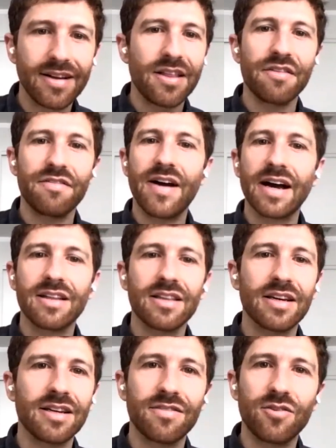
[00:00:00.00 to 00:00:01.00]
The fact
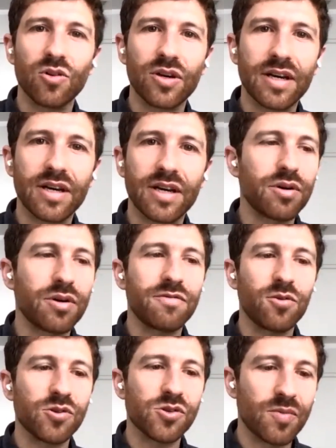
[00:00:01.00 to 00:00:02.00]
that if you look at our
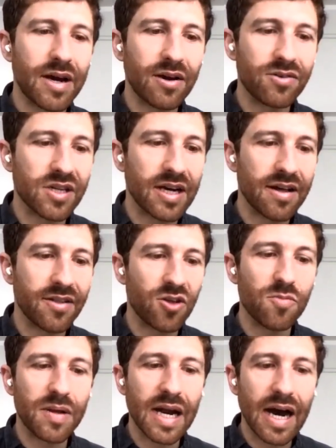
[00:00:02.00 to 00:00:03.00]
prefolds around uh, the
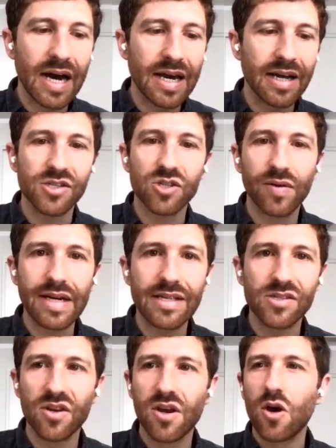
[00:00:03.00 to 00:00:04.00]
human eye and screens,